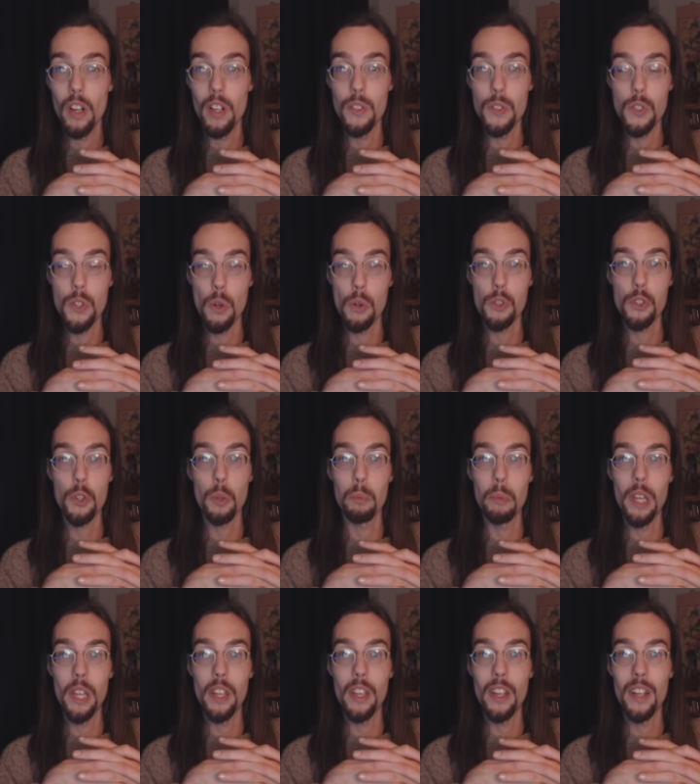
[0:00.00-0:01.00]
on social
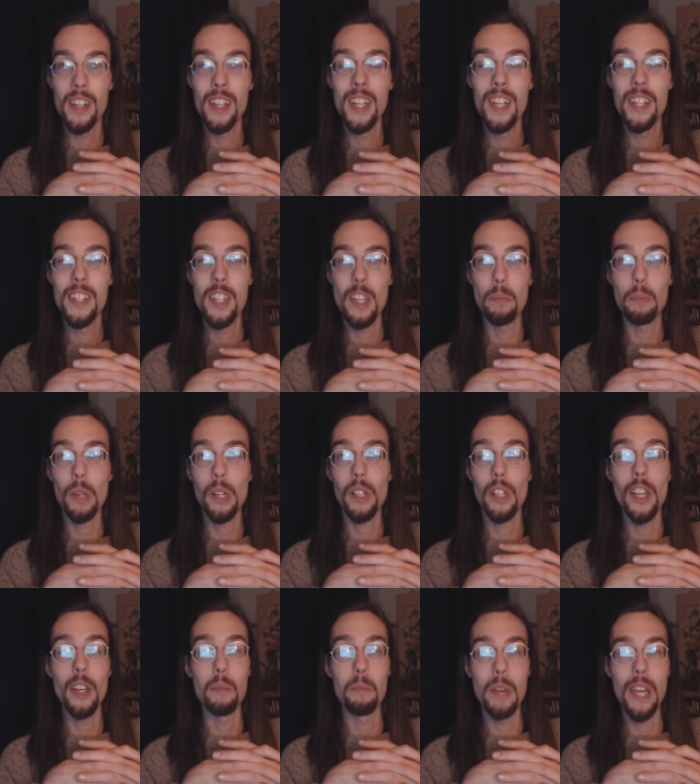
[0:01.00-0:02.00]
media,
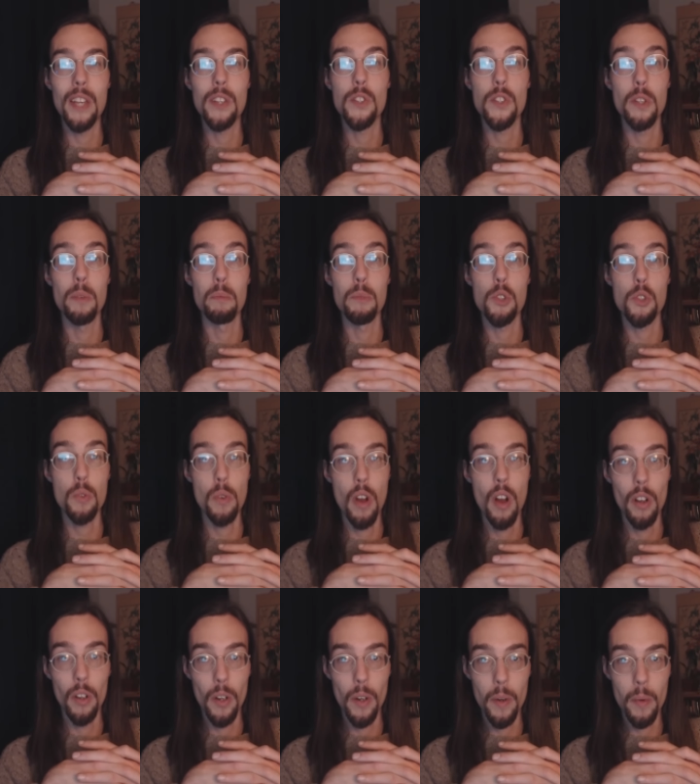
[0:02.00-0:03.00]
typically it makes them
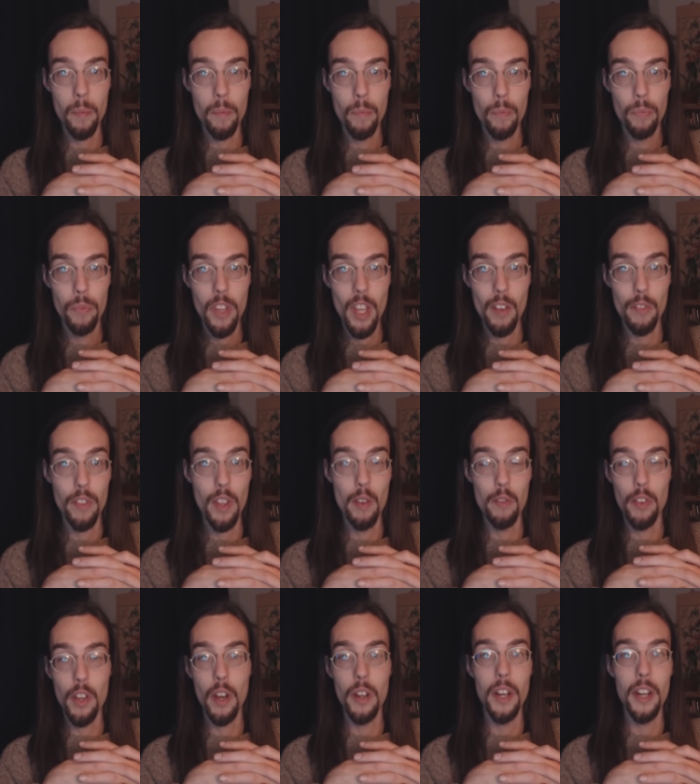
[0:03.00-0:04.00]
stronger if
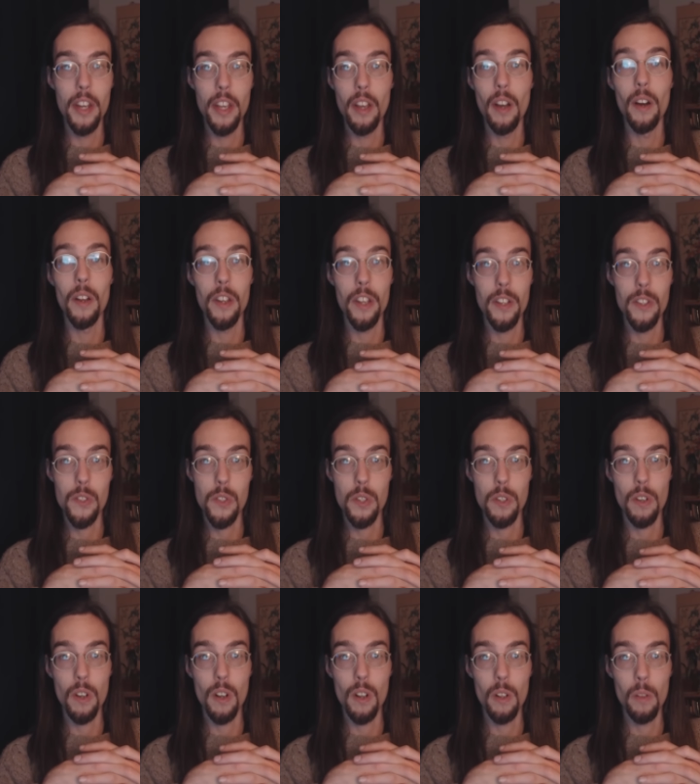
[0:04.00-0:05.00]
they've got any audience
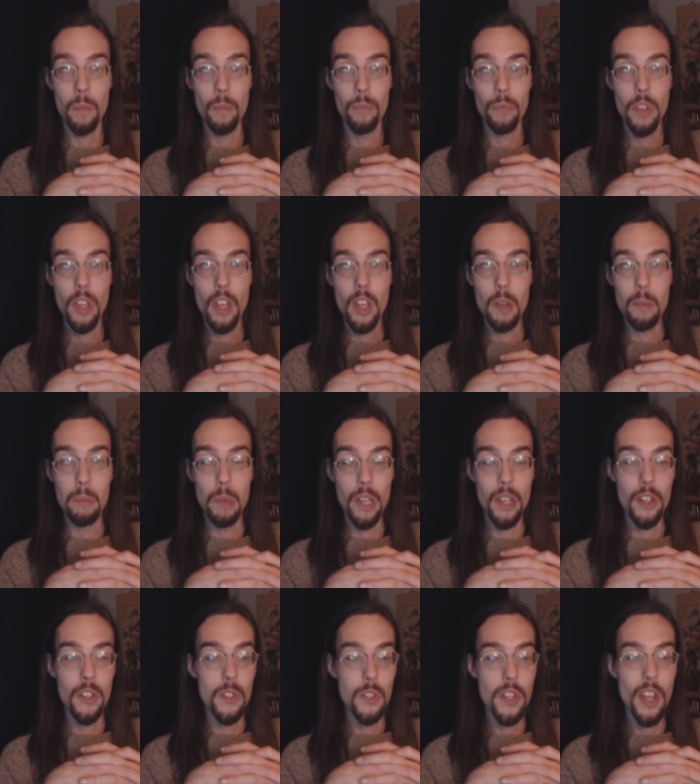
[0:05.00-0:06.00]
at all.
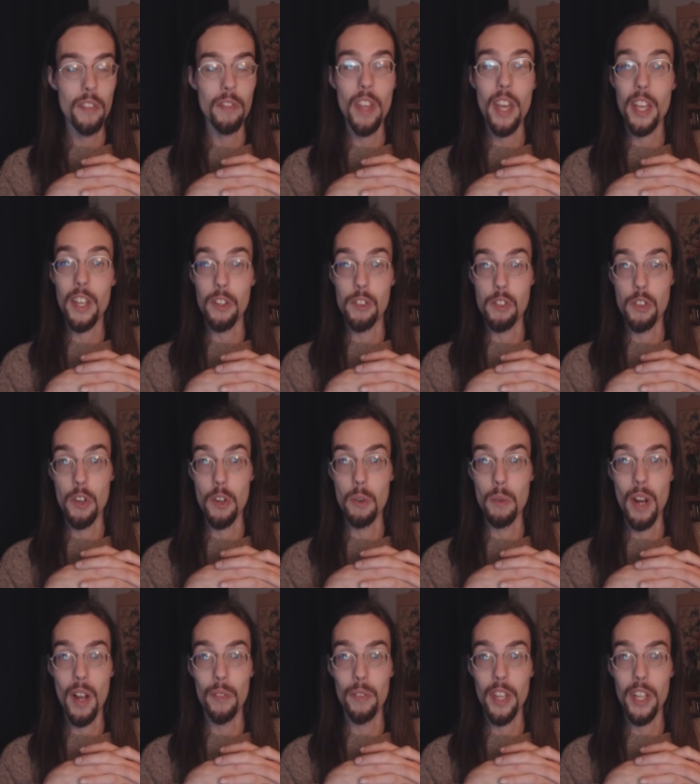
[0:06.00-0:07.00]
Because then they can turn
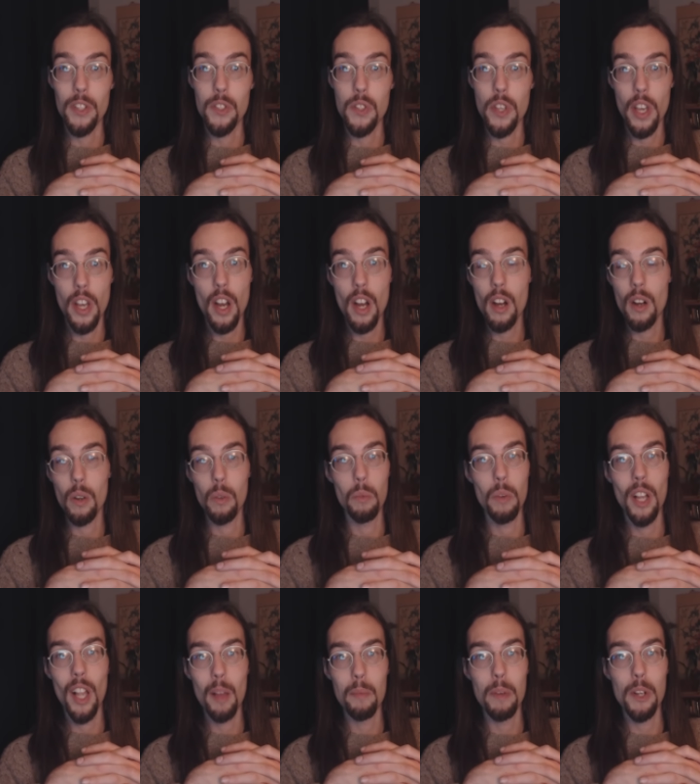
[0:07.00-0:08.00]
around they could say, oh,
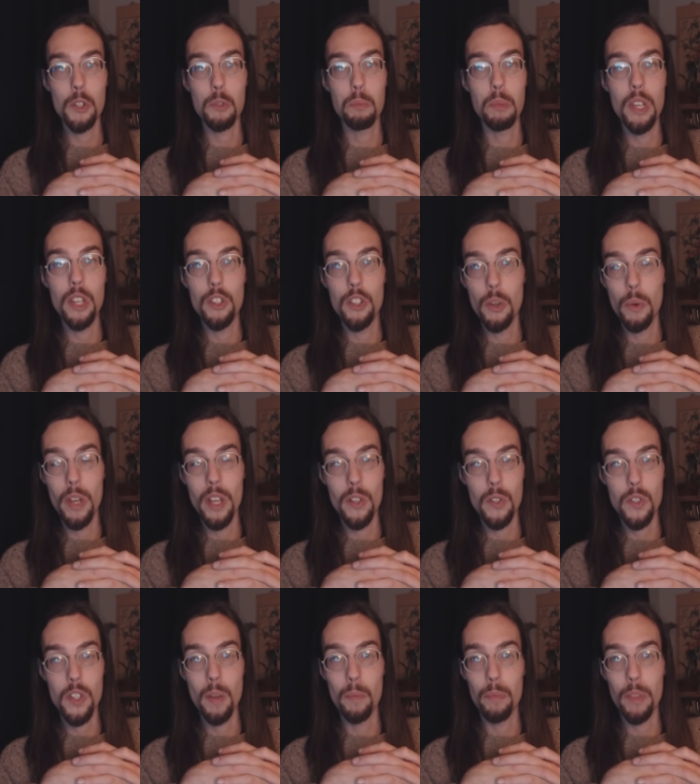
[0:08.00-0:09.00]
well, I must be
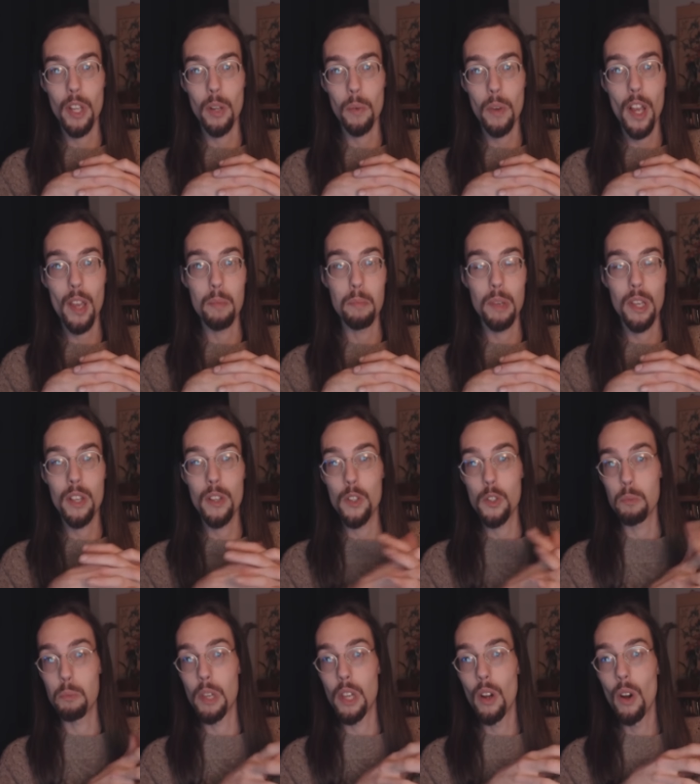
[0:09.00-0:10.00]
doing something right
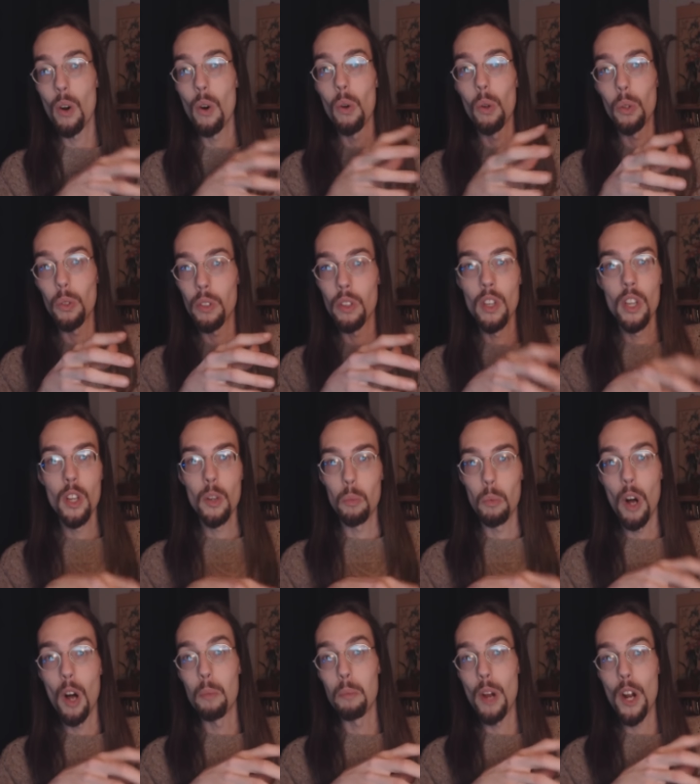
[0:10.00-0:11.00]
because behold,
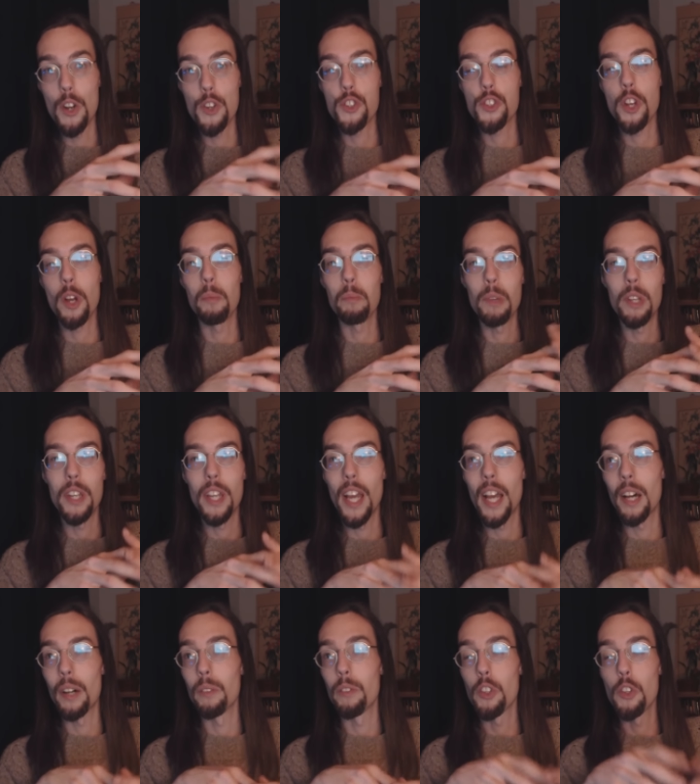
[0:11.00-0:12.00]
Walmart shut me
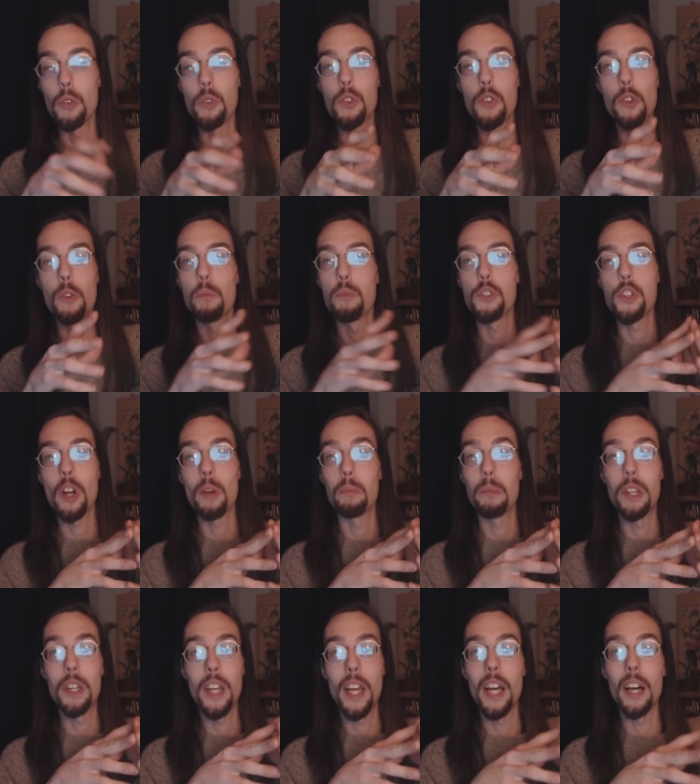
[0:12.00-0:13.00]
down, YouTube shut
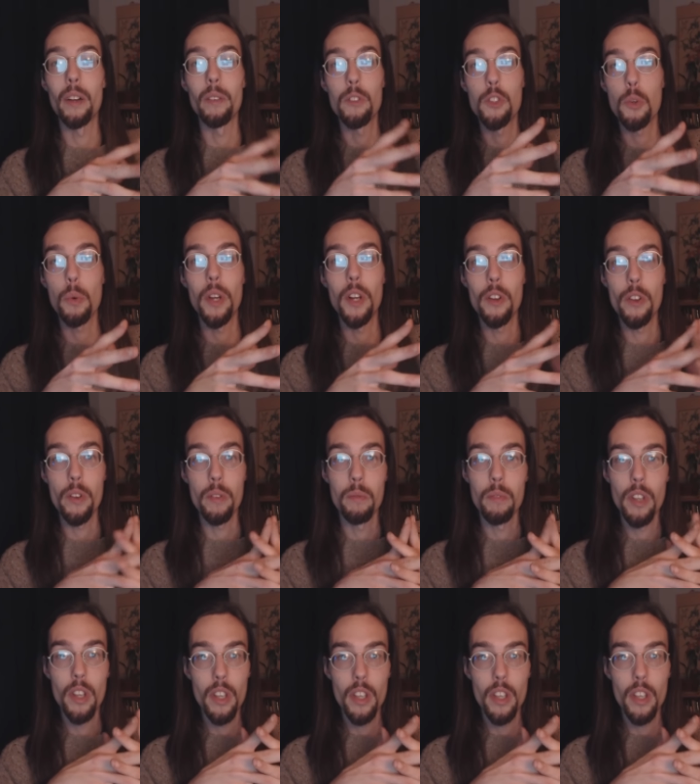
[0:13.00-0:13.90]
me down, Twitter,